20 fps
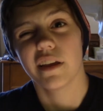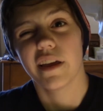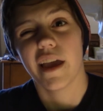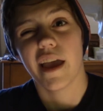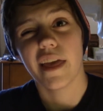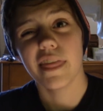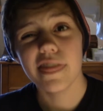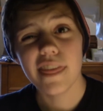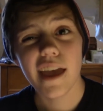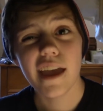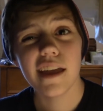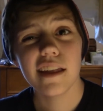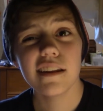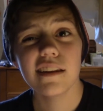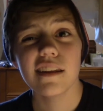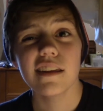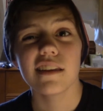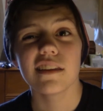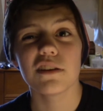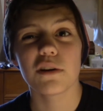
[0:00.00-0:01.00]
And
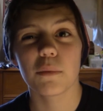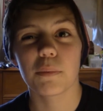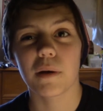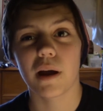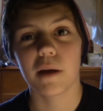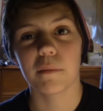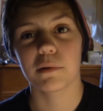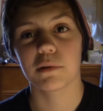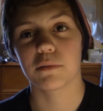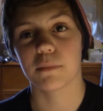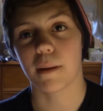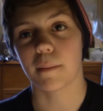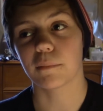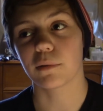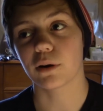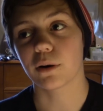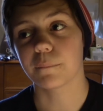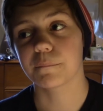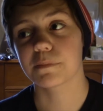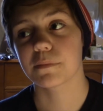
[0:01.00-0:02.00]
then you'll probably
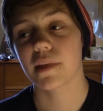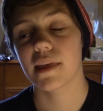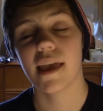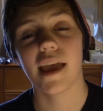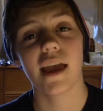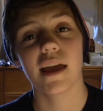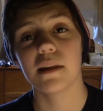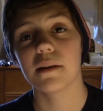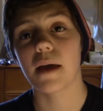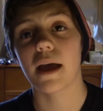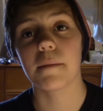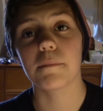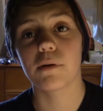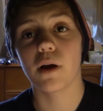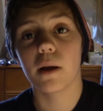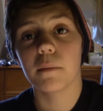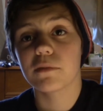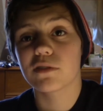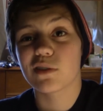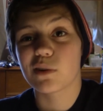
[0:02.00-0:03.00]
remember, and I
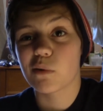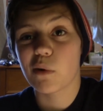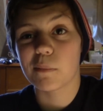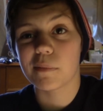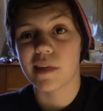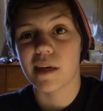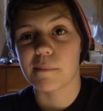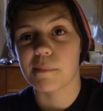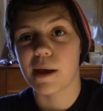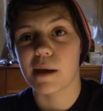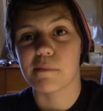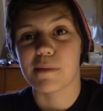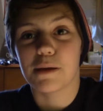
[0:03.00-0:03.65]
promise you it won't be that bad.